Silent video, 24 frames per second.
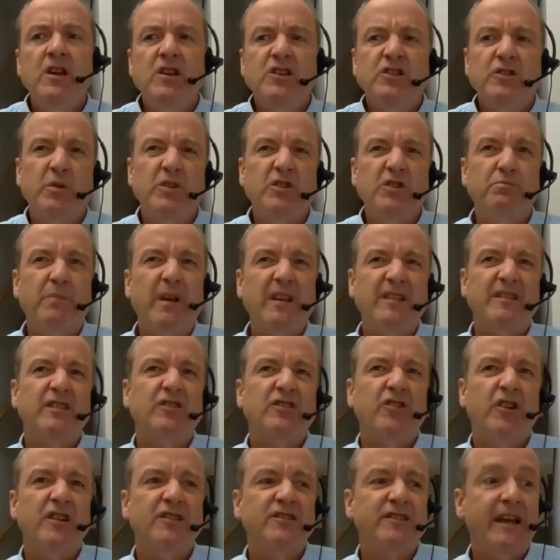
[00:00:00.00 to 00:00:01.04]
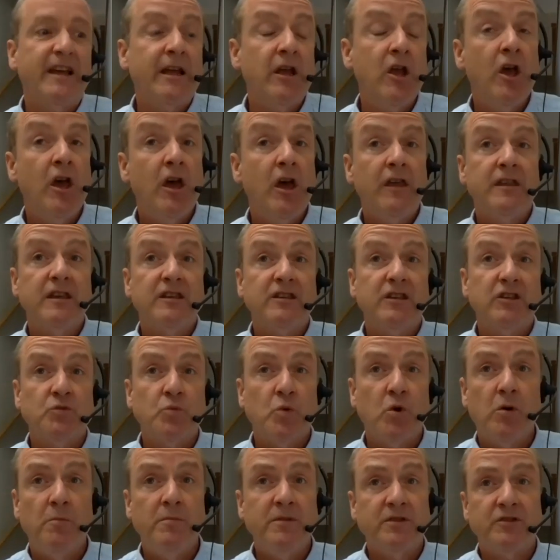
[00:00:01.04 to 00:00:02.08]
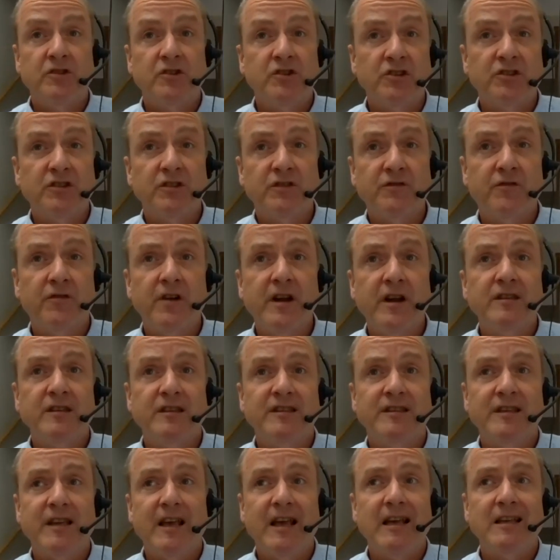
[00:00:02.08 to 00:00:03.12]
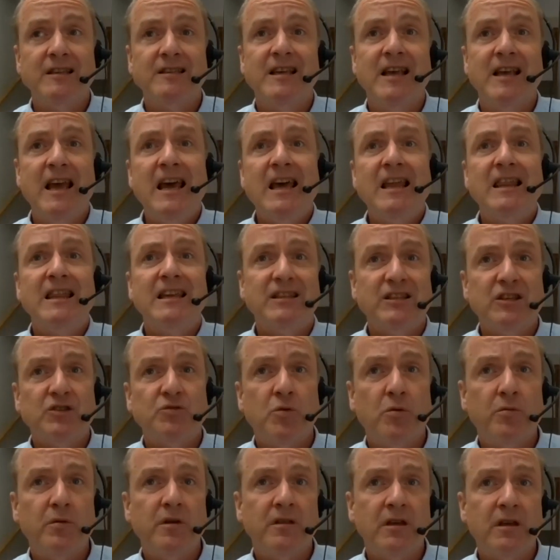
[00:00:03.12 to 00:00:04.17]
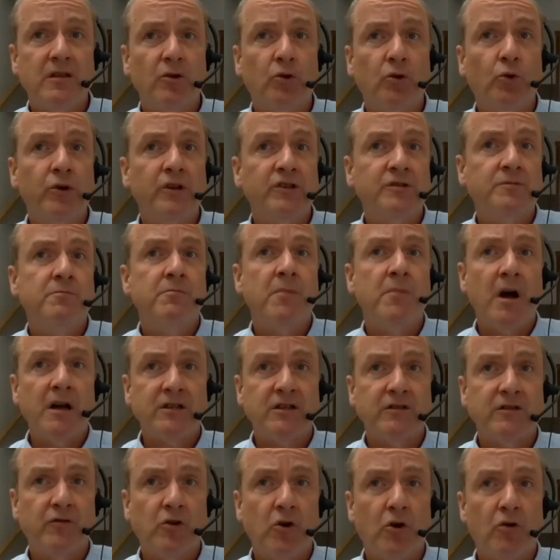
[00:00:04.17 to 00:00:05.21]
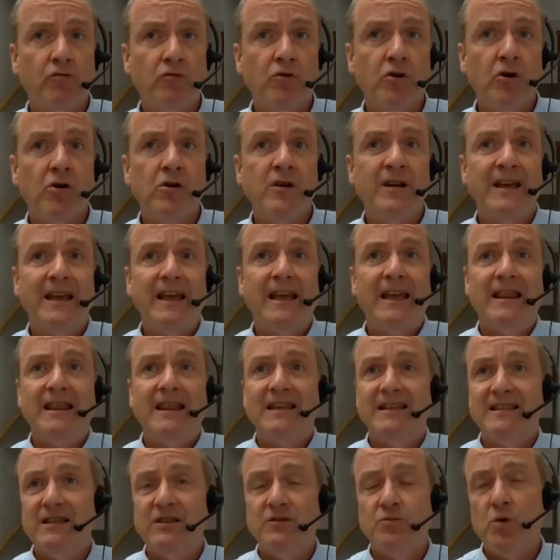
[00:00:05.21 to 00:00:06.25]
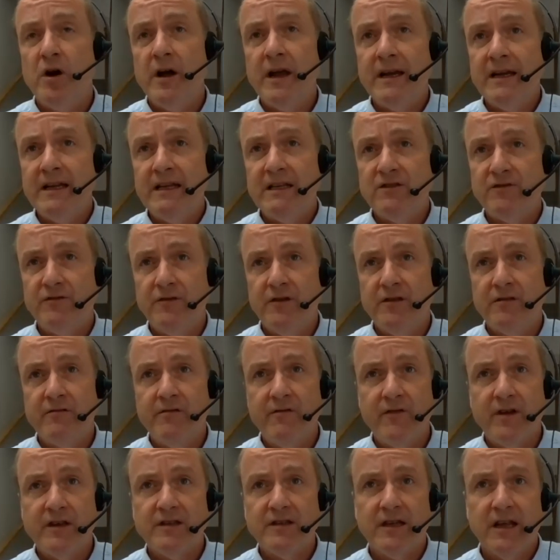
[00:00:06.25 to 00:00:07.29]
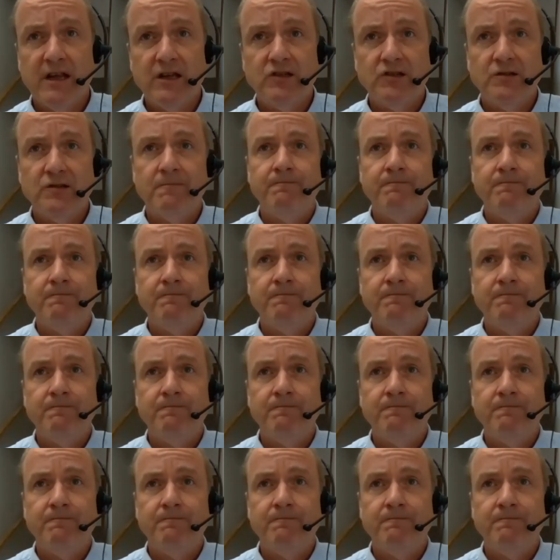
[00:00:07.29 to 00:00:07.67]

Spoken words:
So we're basically trying to say, this is what Mr Justice Fraser says, this is what we think the lawyers might have got wrong, this is why it needs further investigation.